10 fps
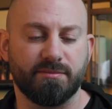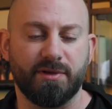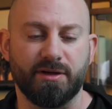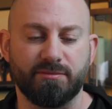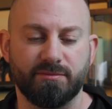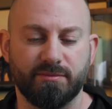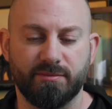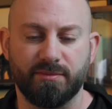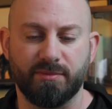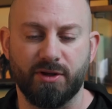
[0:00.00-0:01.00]
you know,
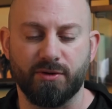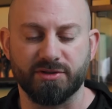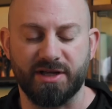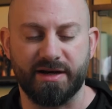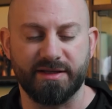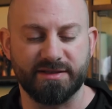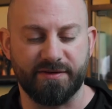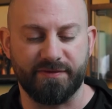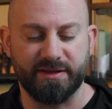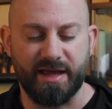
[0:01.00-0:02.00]
logos on it and
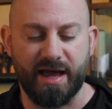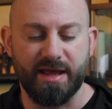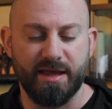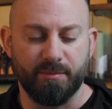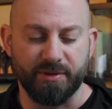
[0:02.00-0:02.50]
stuff like that.